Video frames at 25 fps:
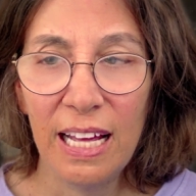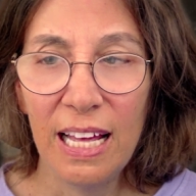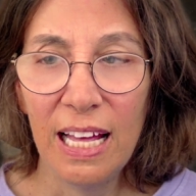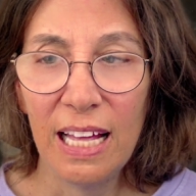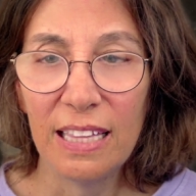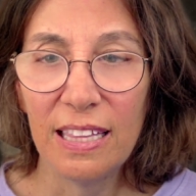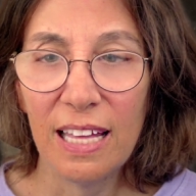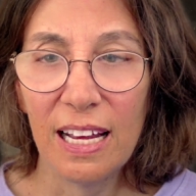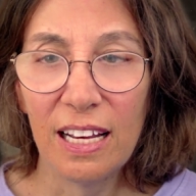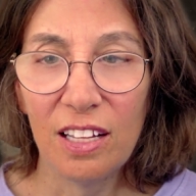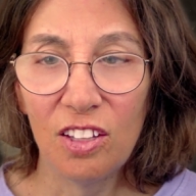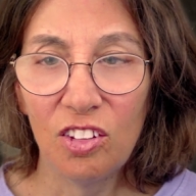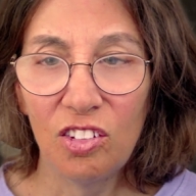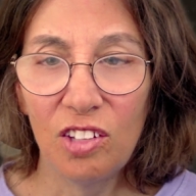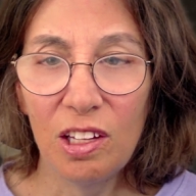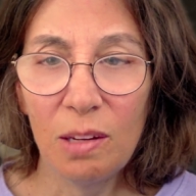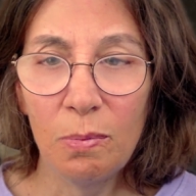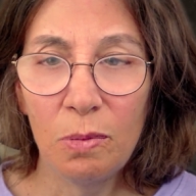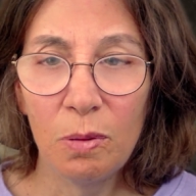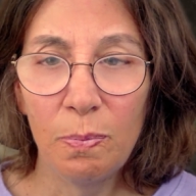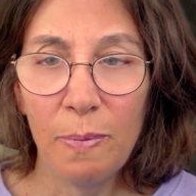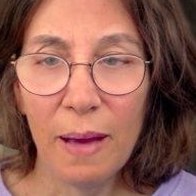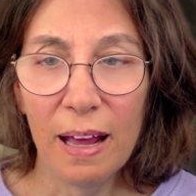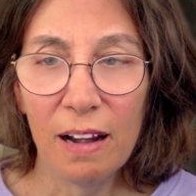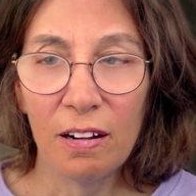that it
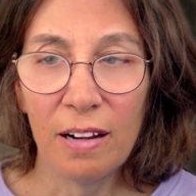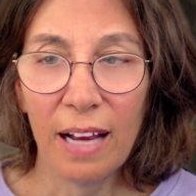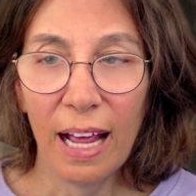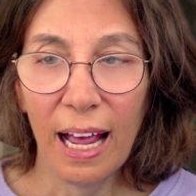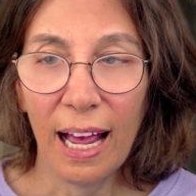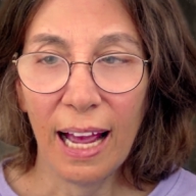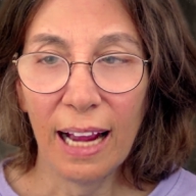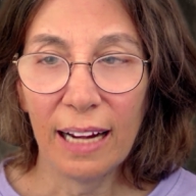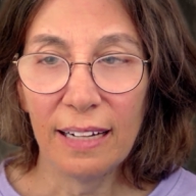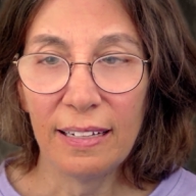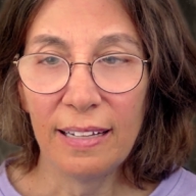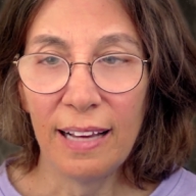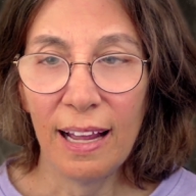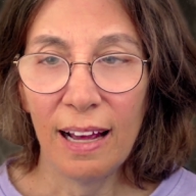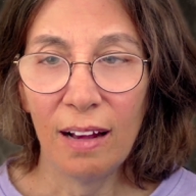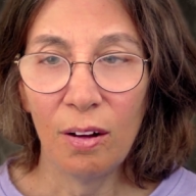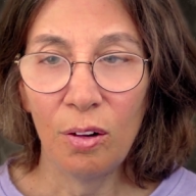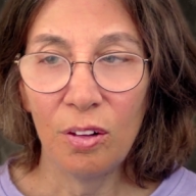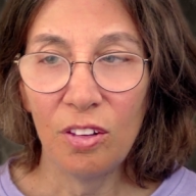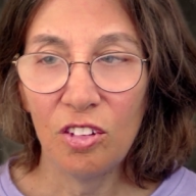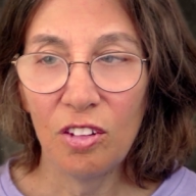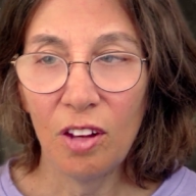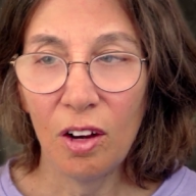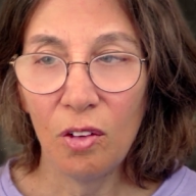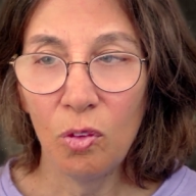seemed better to act now
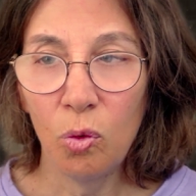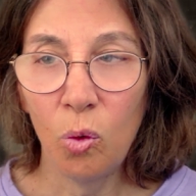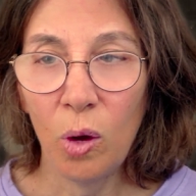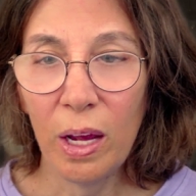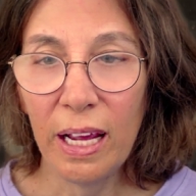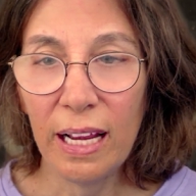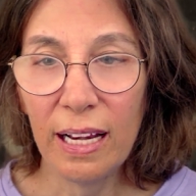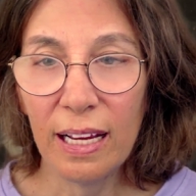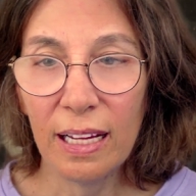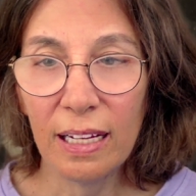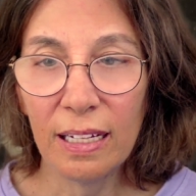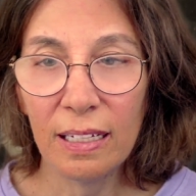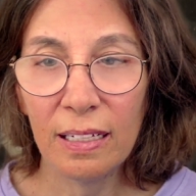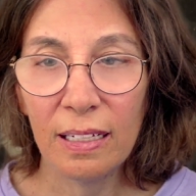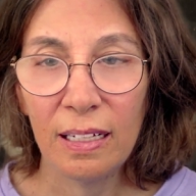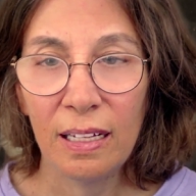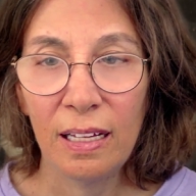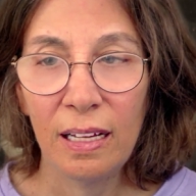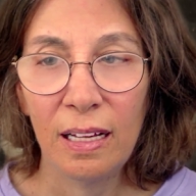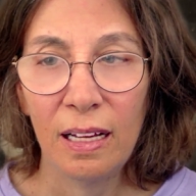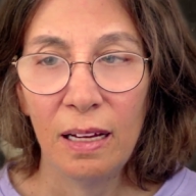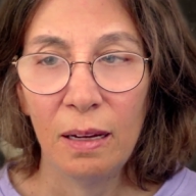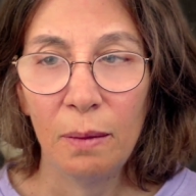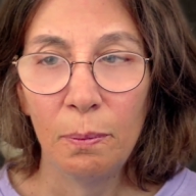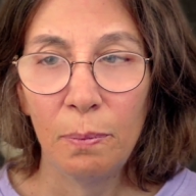instead of waiting.
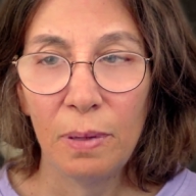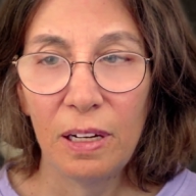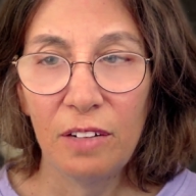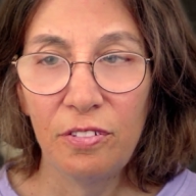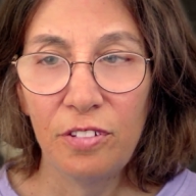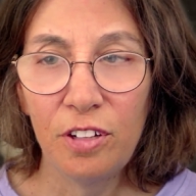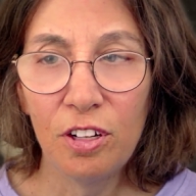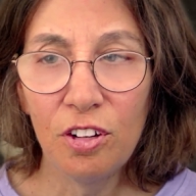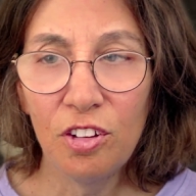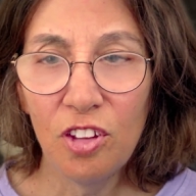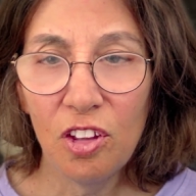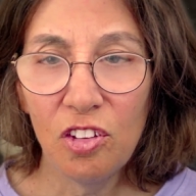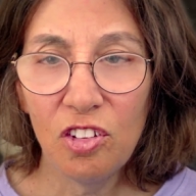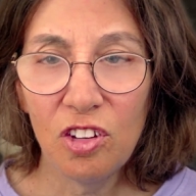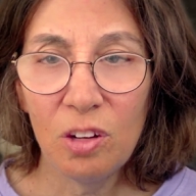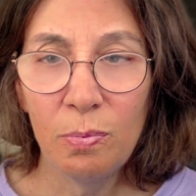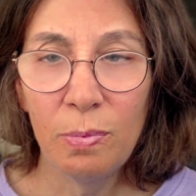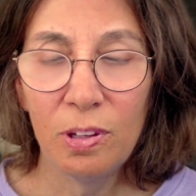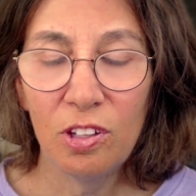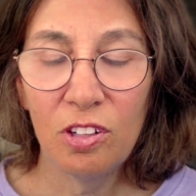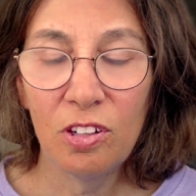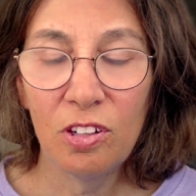But if your system isn't